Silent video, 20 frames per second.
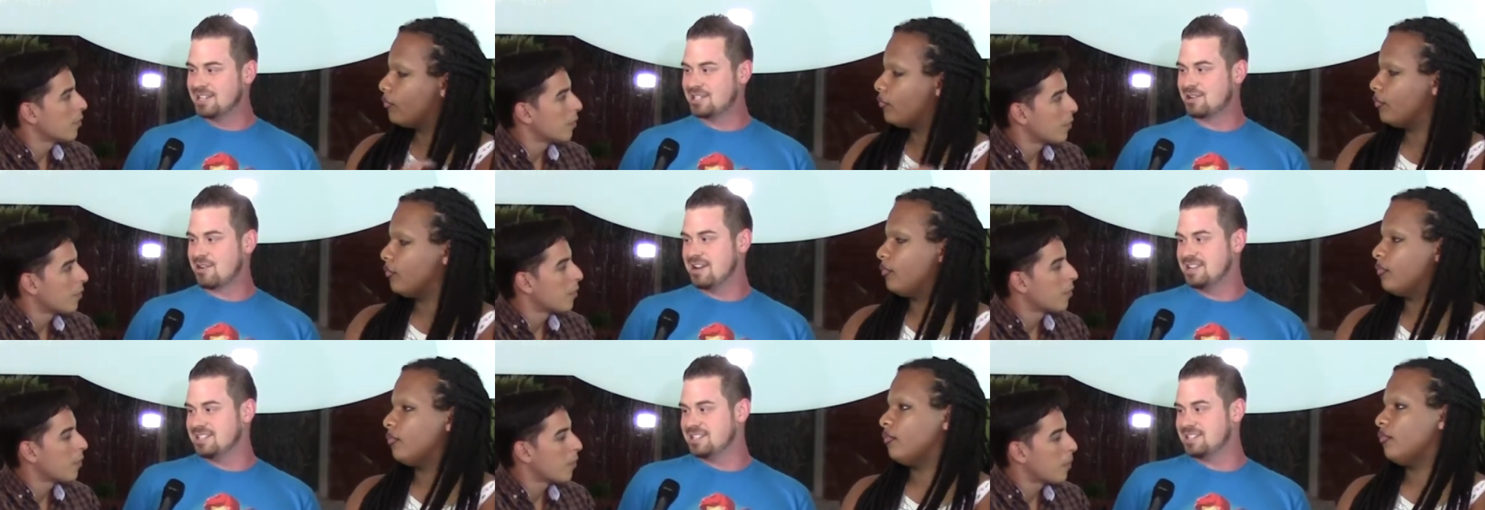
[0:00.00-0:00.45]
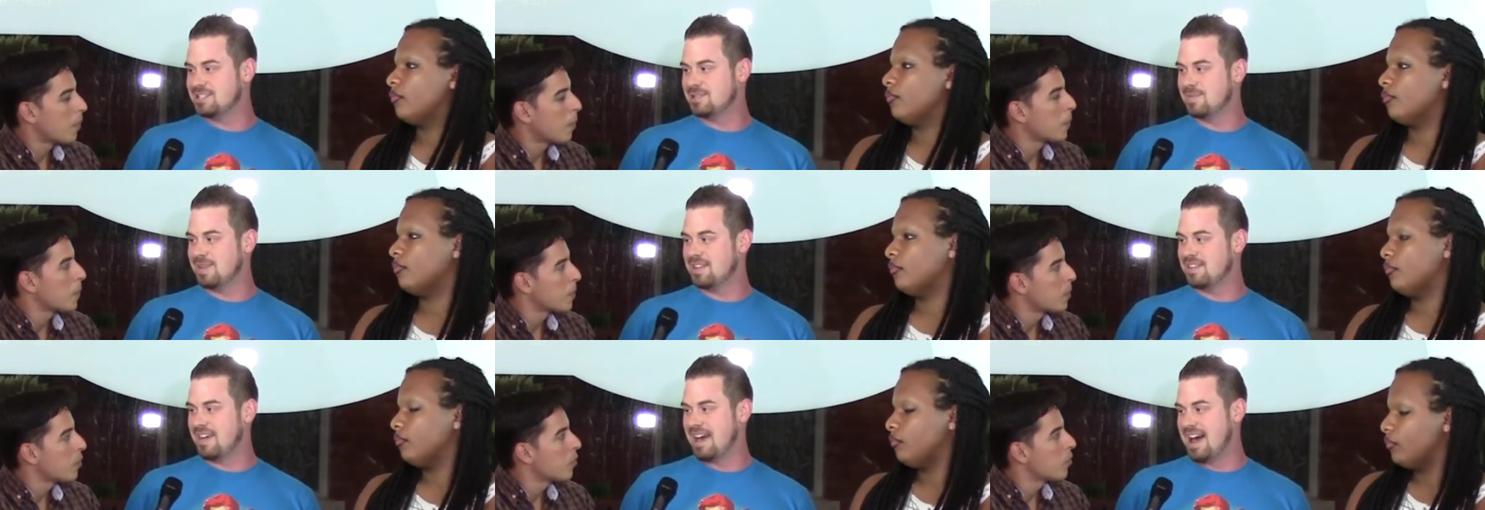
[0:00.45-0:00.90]
Speaker 1: it's crazy to
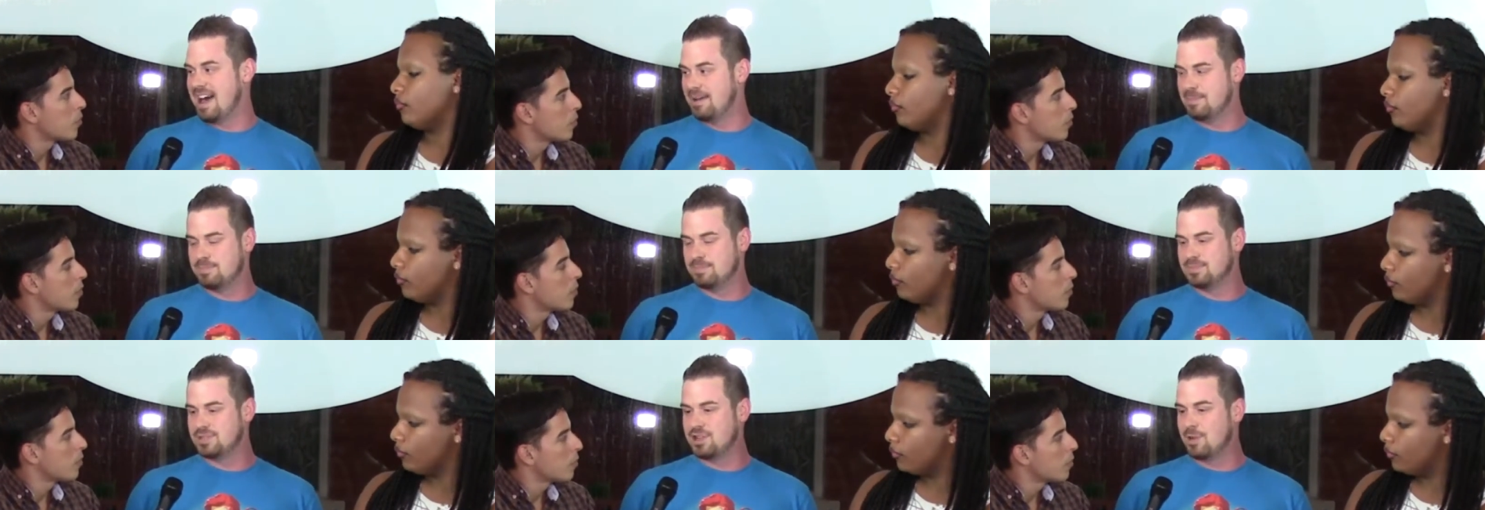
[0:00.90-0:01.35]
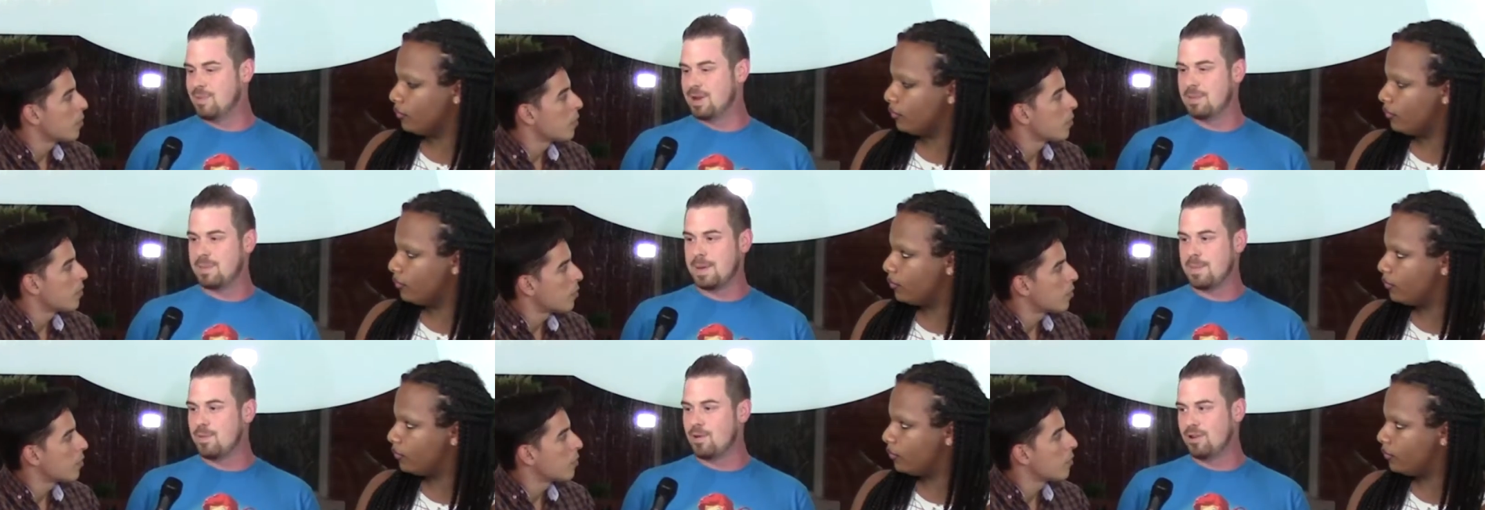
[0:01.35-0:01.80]
me that so many
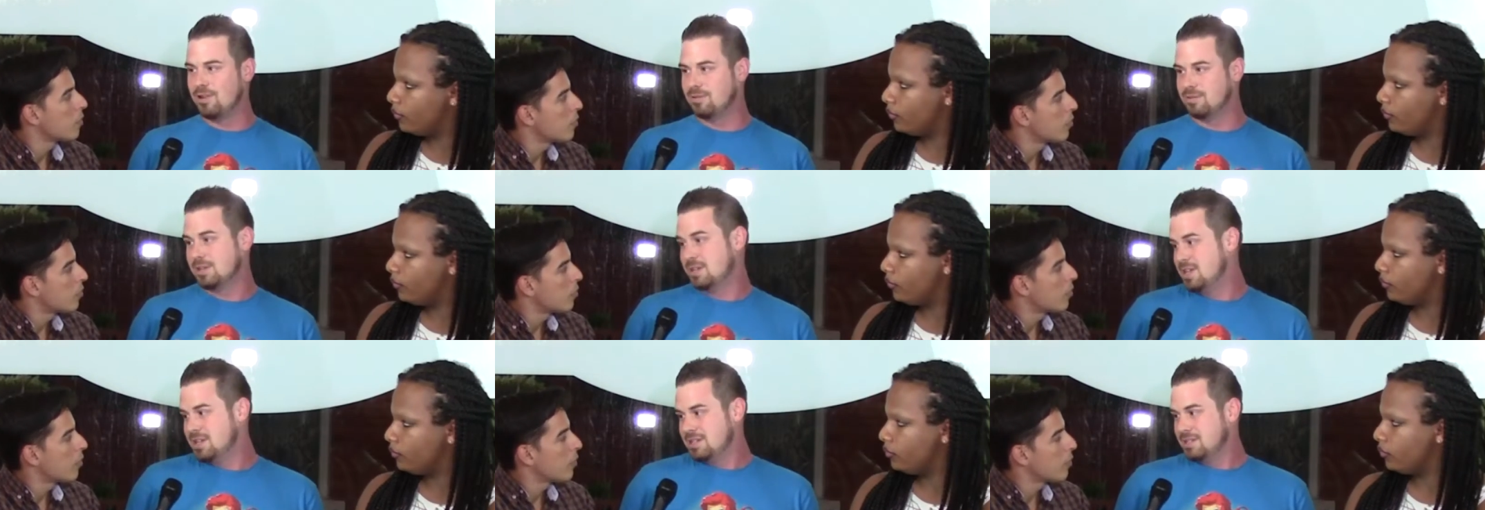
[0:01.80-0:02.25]
people